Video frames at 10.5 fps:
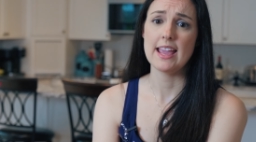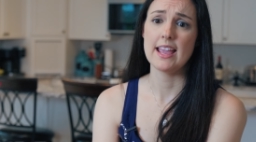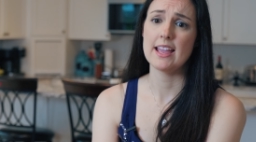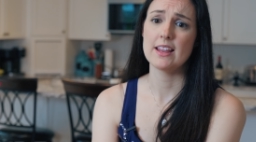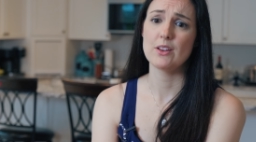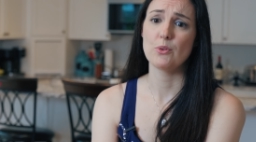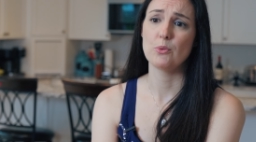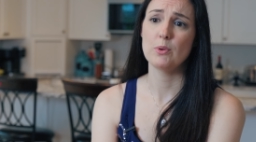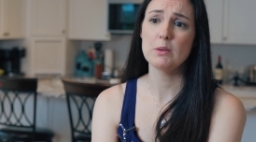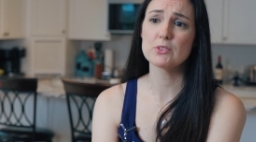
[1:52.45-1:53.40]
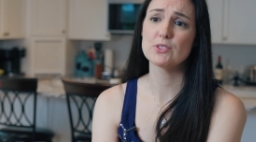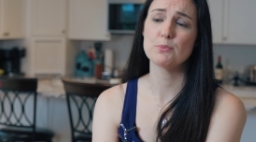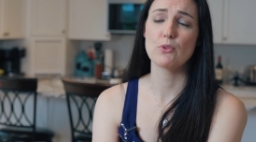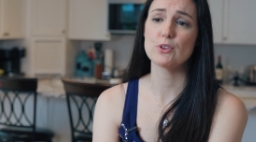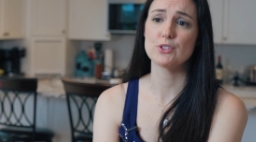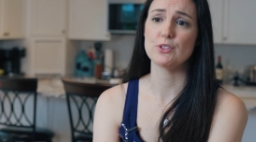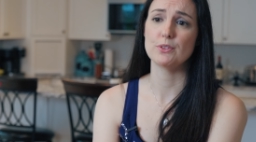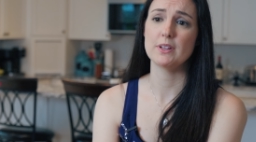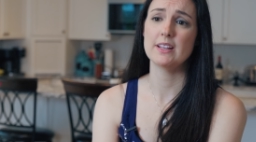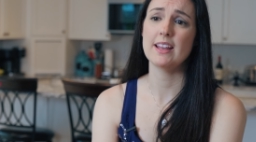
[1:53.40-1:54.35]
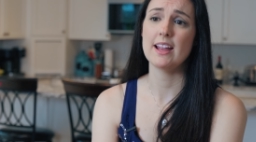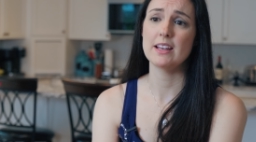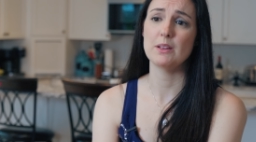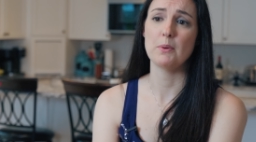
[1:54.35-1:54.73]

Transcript: and we will support you in any